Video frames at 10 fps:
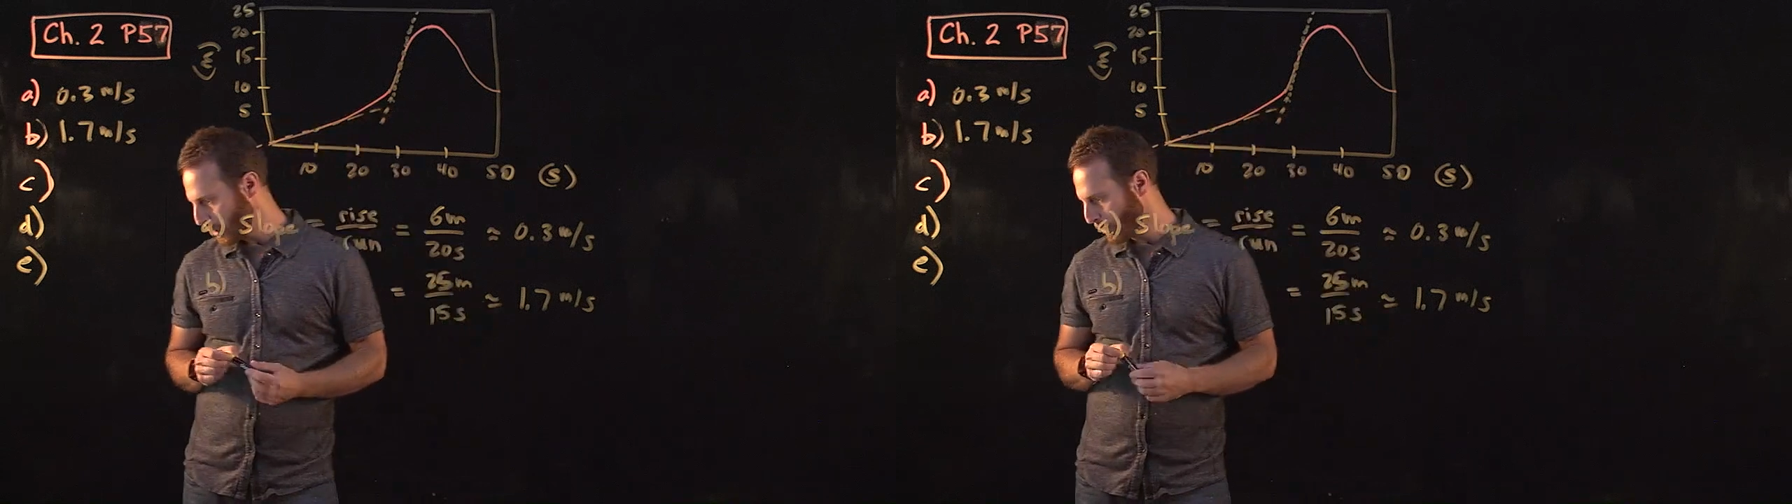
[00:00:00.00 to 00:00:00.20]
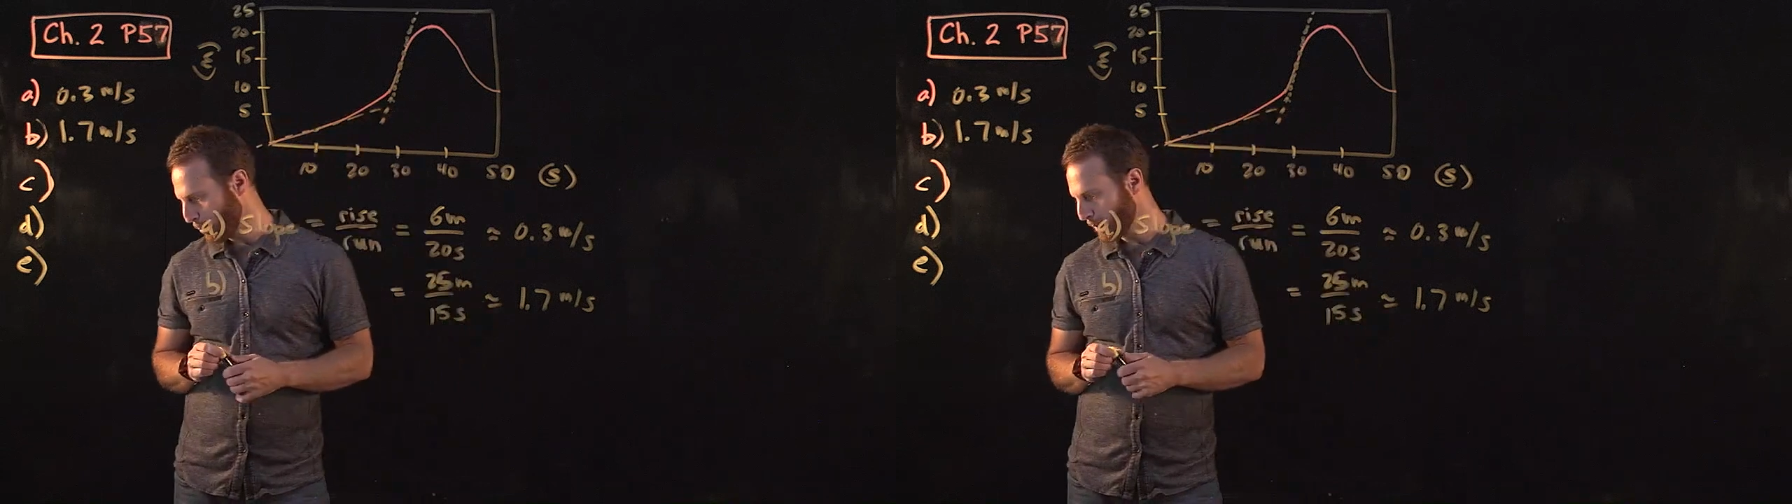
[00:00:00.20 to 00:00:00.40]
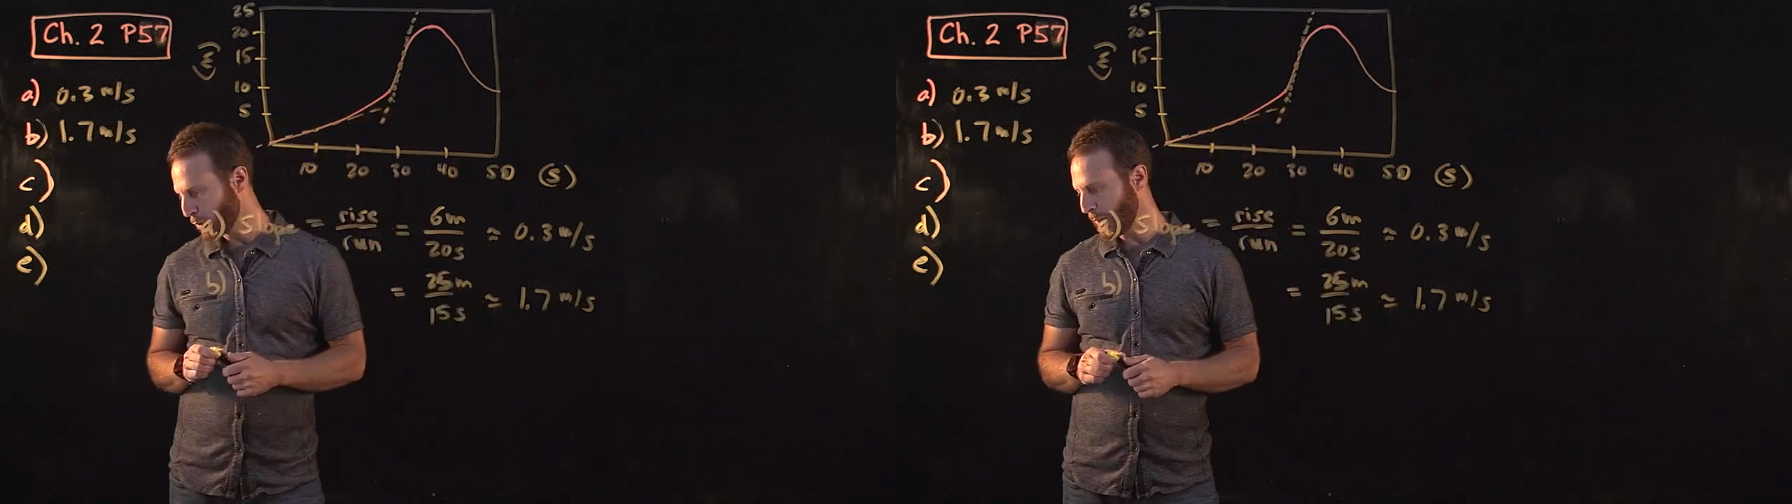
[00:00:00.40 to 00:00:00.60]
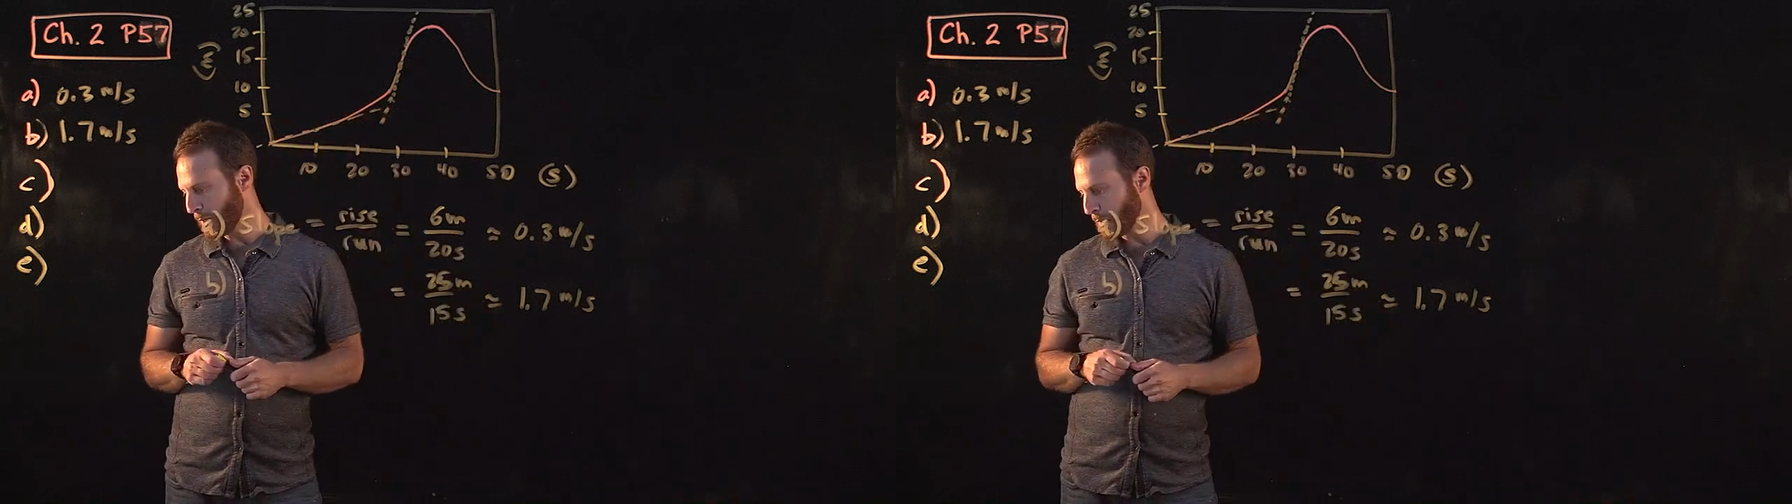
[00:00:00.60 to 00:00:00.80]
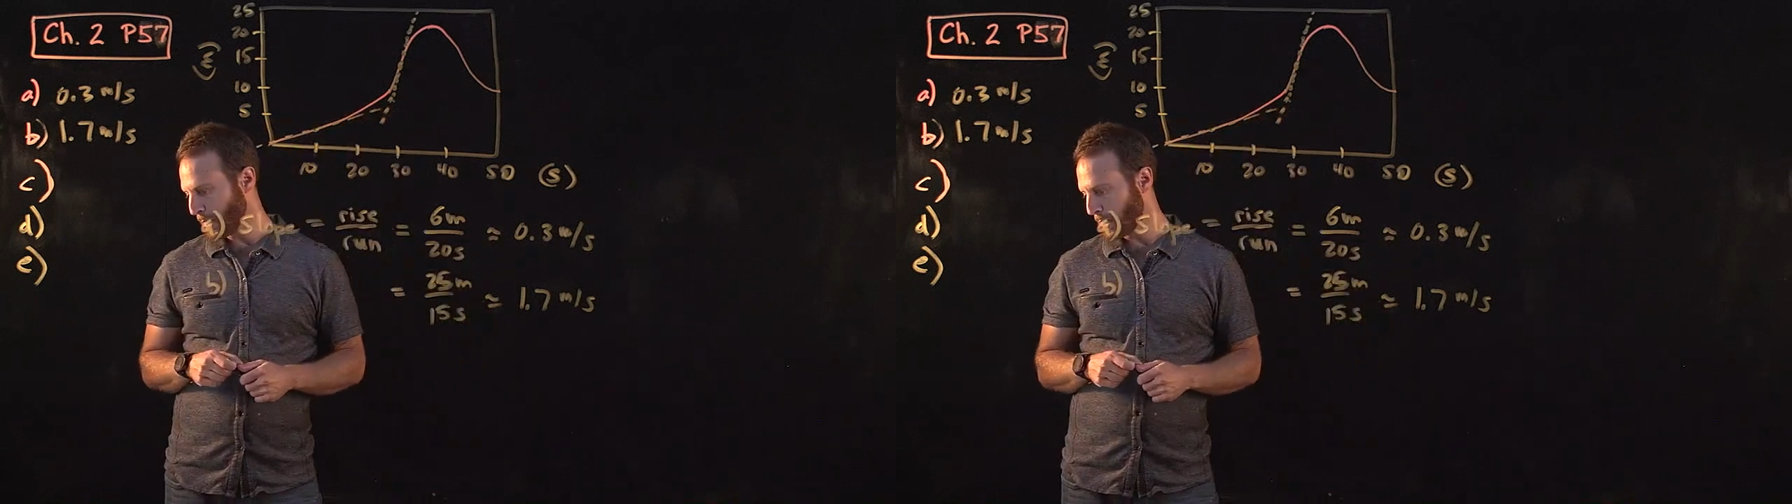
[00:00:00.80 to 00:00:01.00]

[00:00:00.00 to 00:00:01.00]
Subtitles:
So between